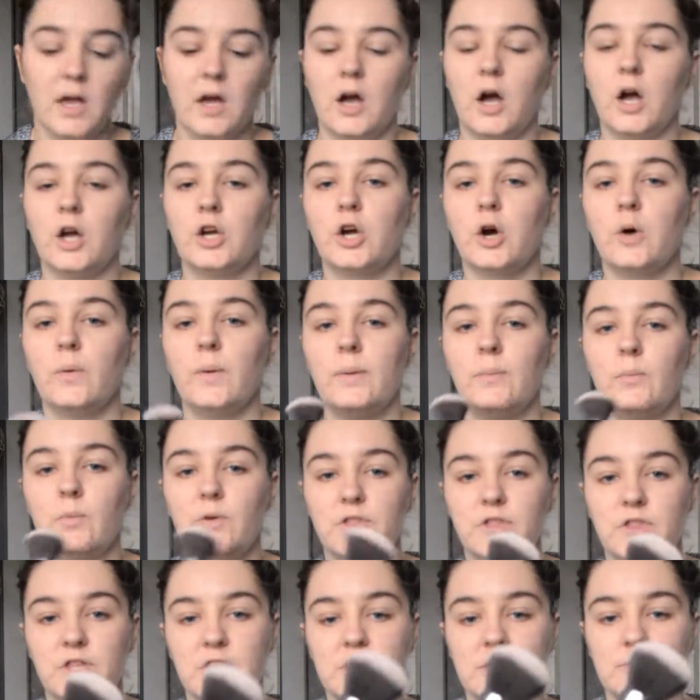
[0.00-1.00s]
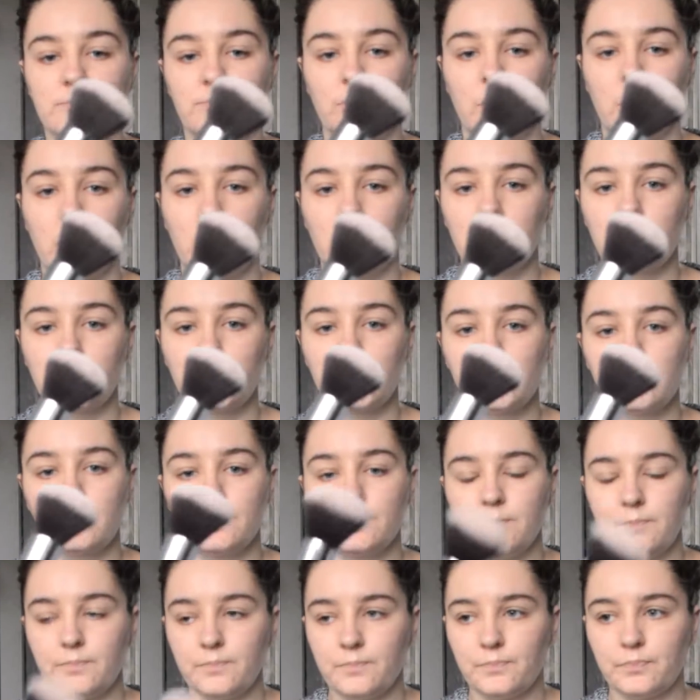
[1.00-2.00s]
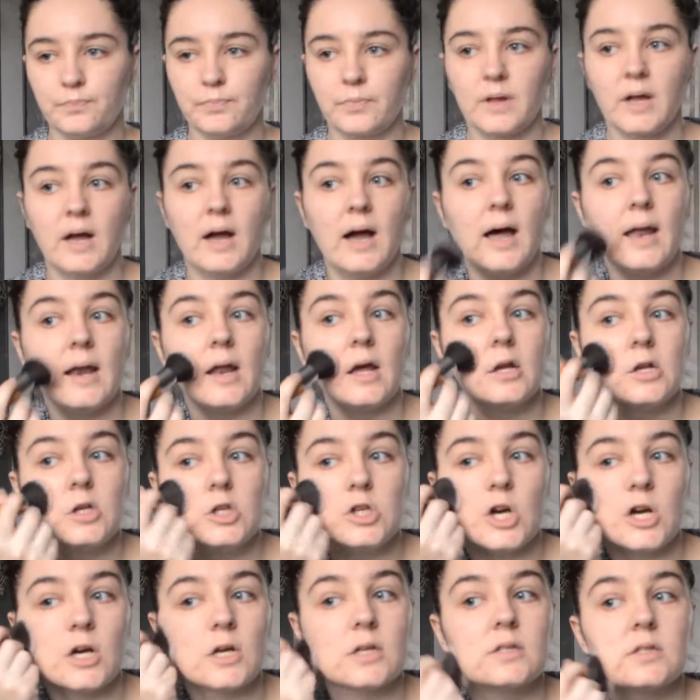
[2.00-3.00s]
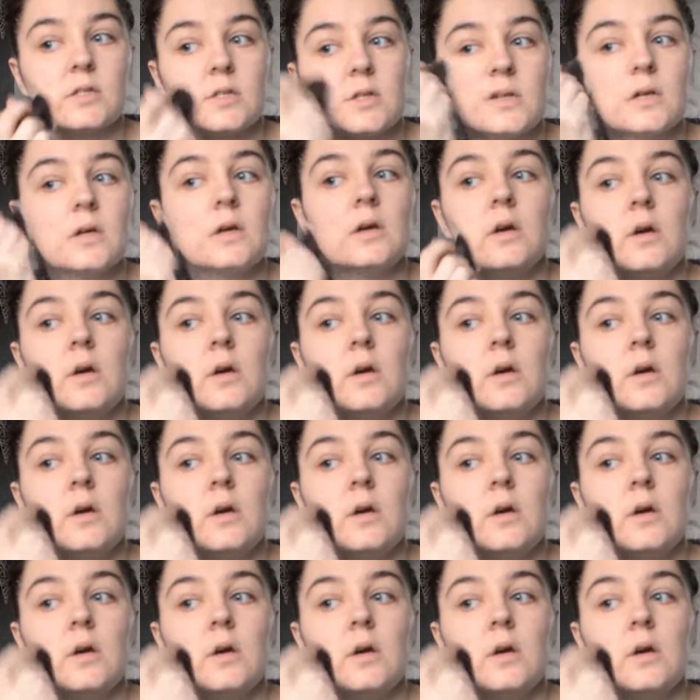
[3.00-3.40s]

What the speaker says: I go in with this brush and I just